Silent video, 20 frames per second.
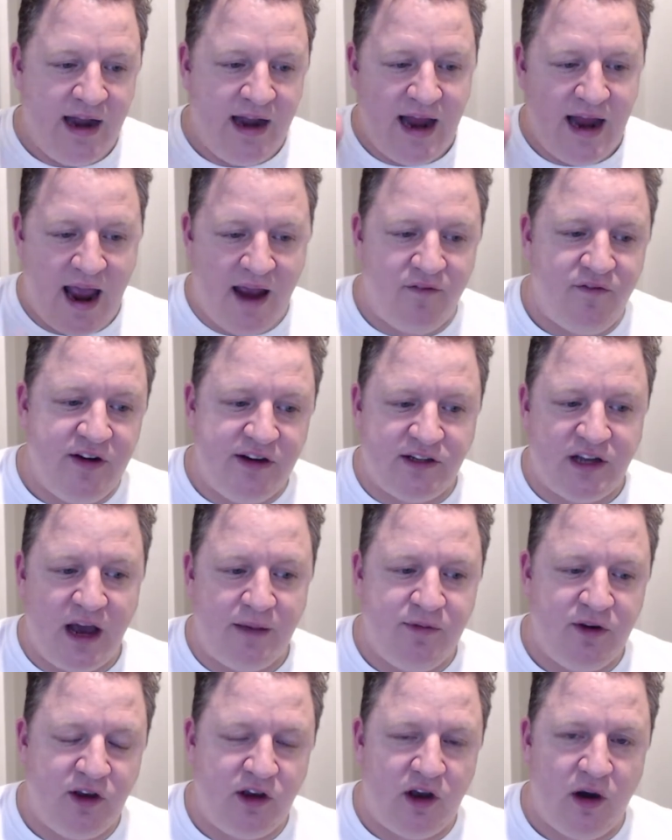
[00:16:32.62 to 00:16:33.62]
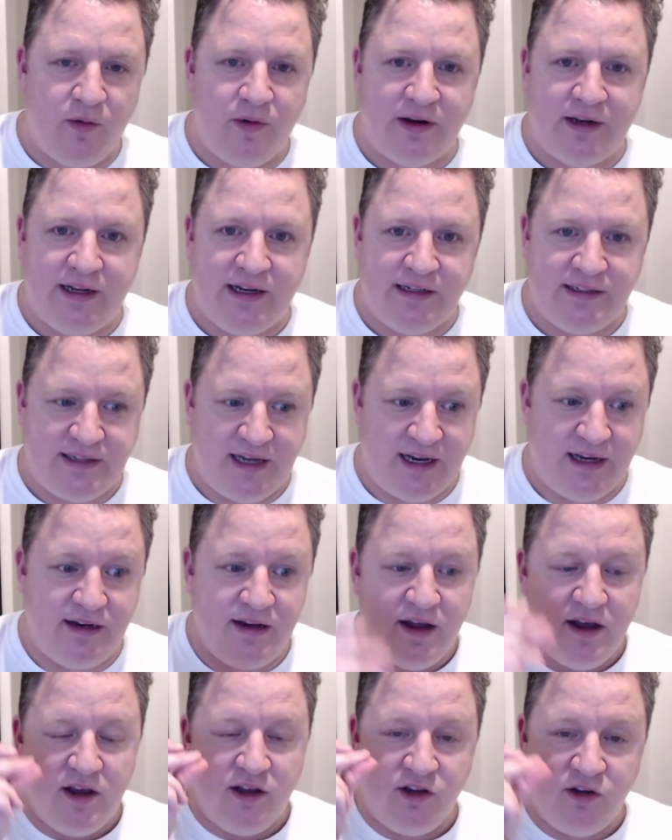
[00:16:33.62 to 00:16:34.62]
And every time you go on
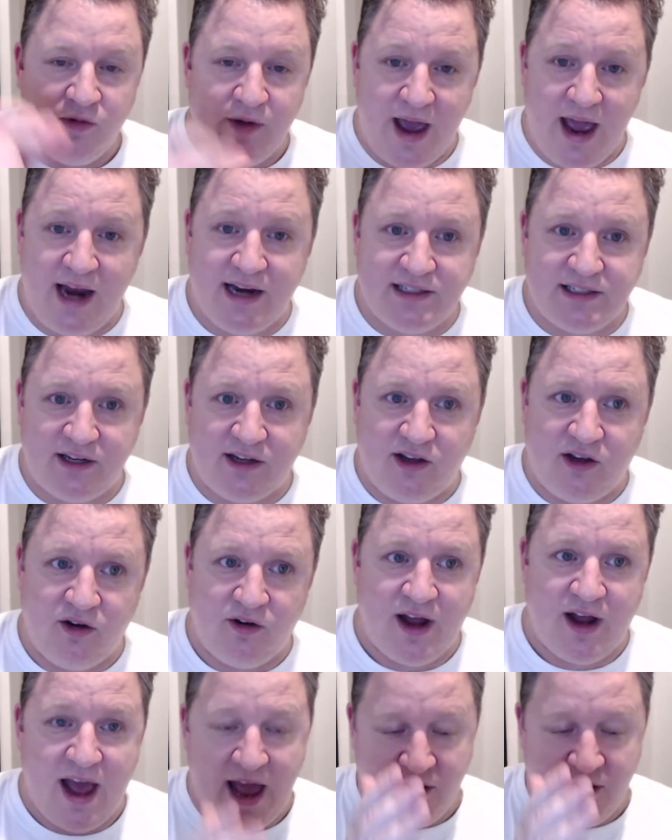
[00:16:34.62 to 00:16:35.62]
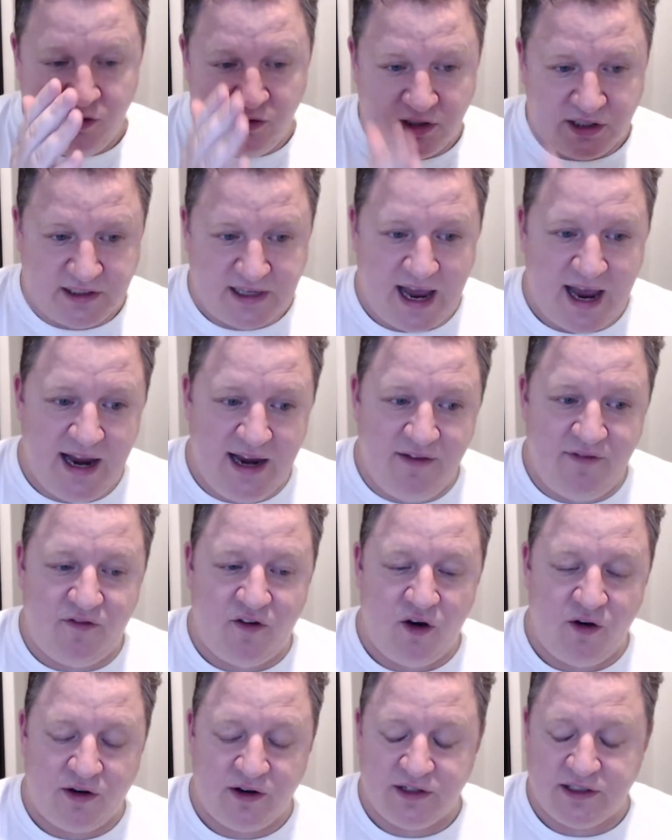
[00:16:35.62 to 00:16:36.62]
LinkedIn, you execute it and you stay
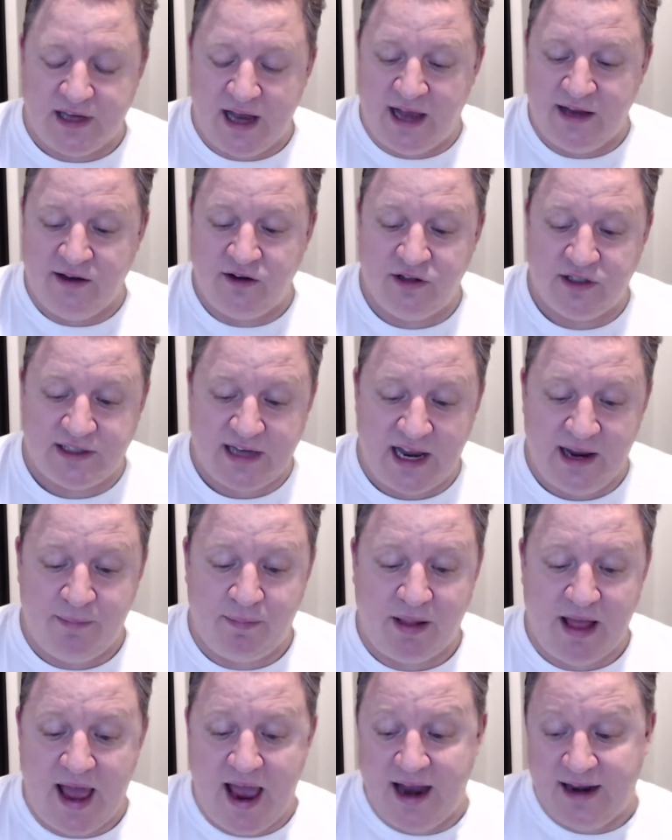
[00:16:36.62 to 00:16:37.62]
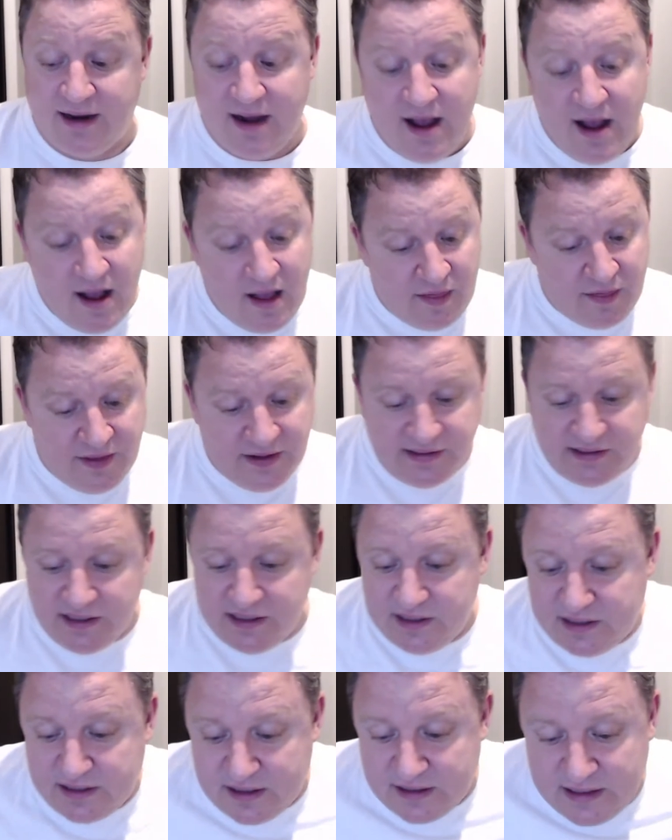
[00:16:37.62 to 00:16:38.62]
focused and you stay planned. This
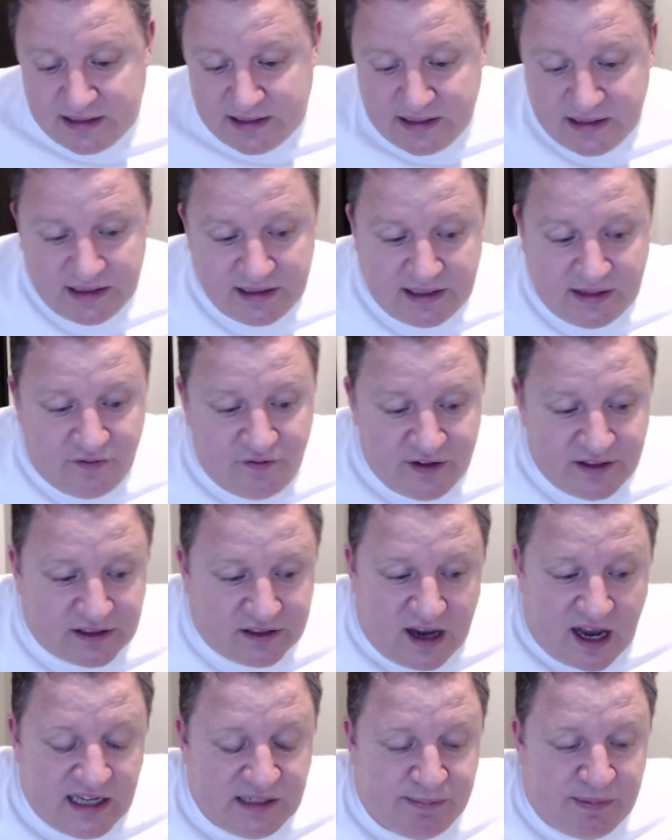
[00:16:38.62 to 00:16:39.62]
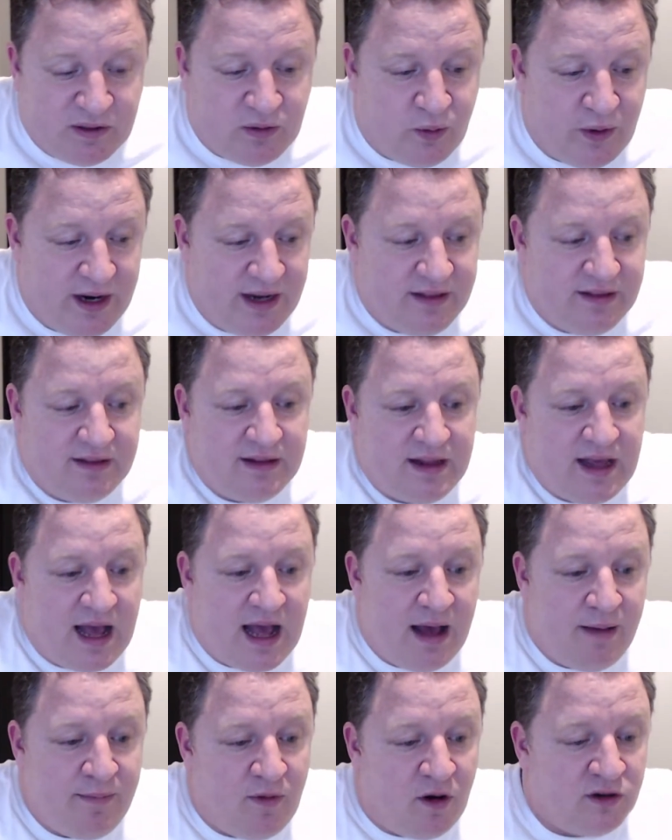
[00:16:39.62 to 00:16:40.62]
is the difference, guys, between
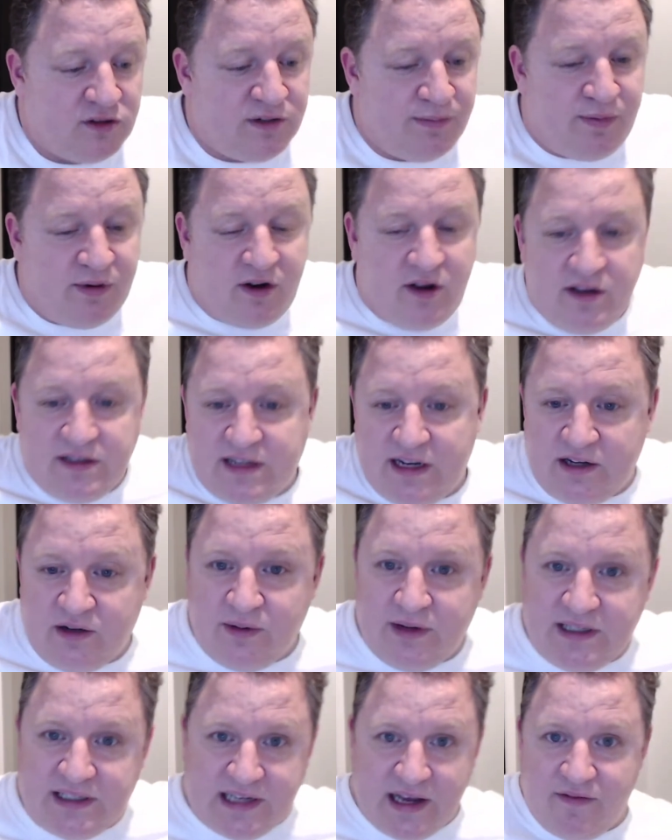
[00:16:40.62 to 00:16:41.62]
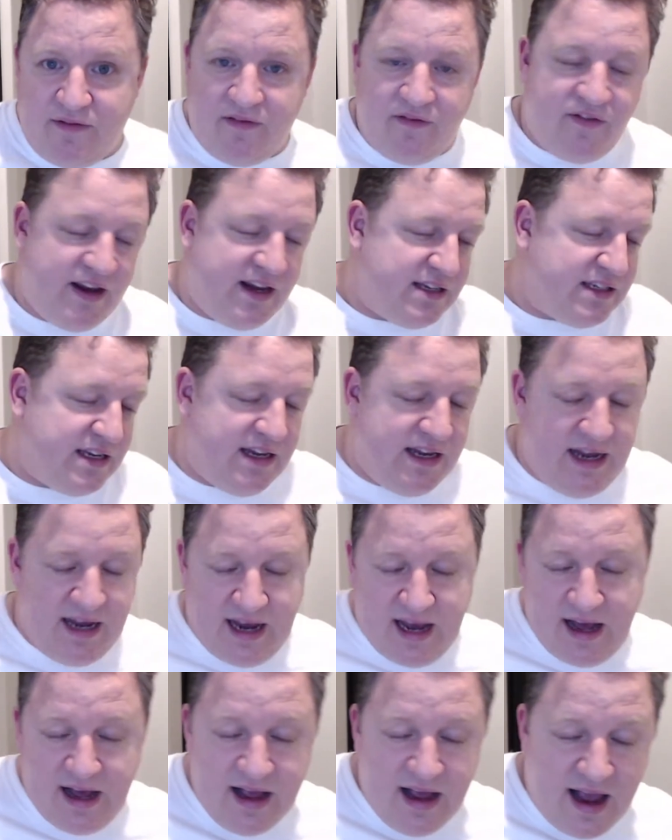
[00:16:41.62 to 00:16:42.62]
entrepreneurs that are doing 7 figures a
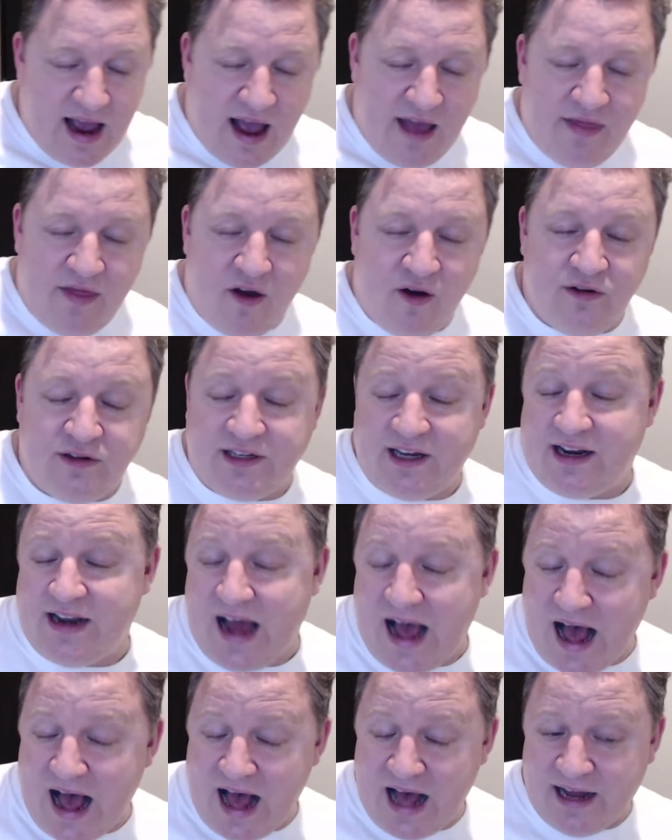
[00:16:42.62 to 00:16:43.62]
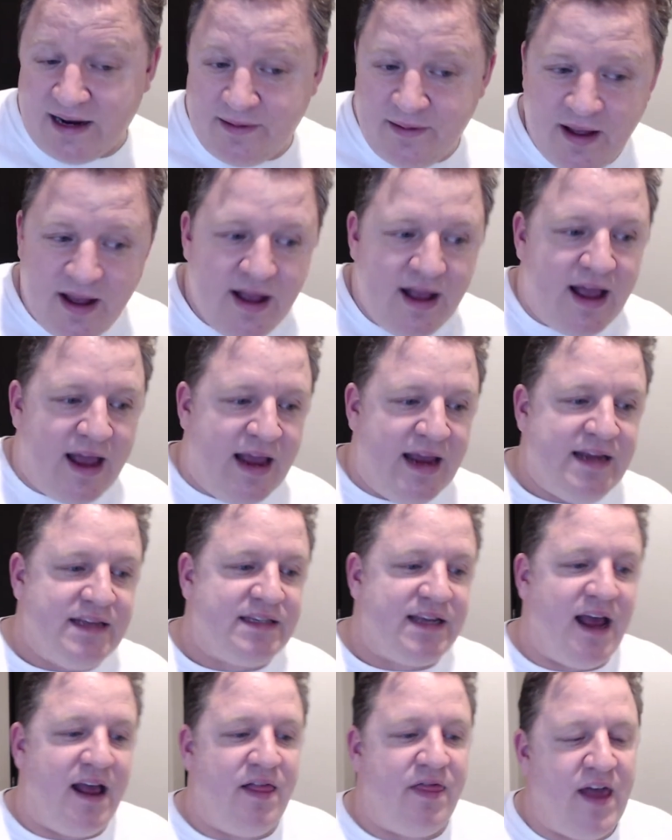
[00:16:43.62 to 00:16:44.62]
year and those that aren't, is
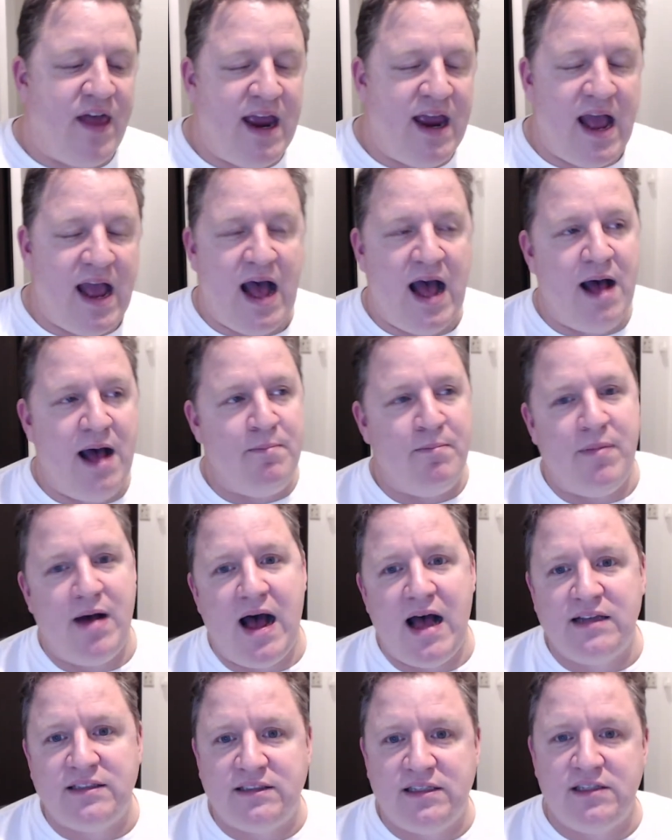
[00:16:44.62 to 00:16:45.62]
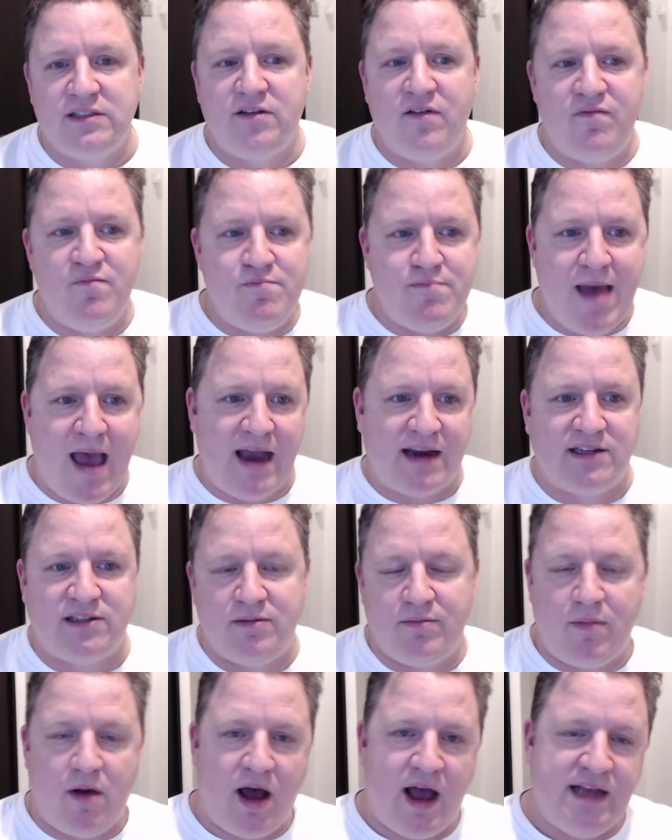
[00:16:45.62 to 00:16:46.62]
that they are masters of
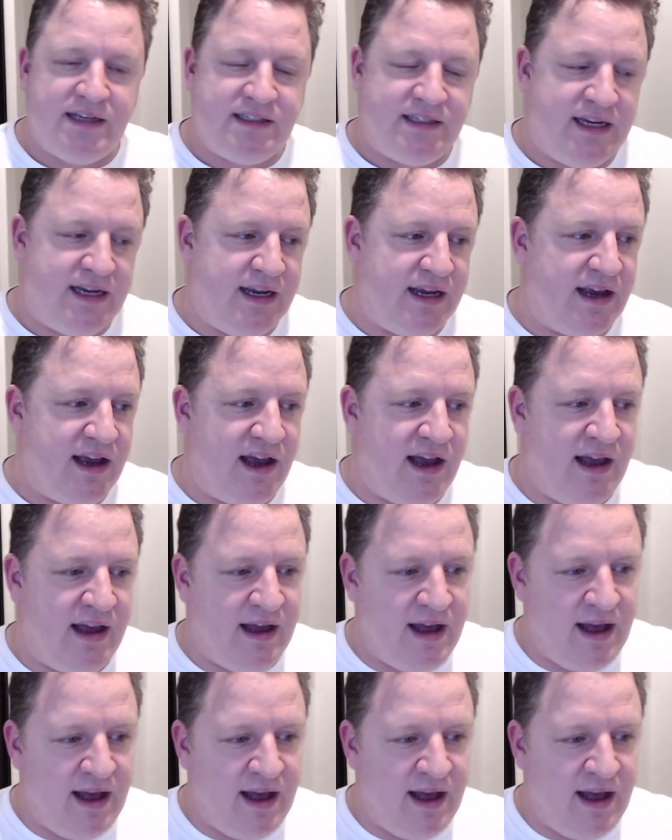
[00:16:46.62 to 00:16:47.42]
maximizing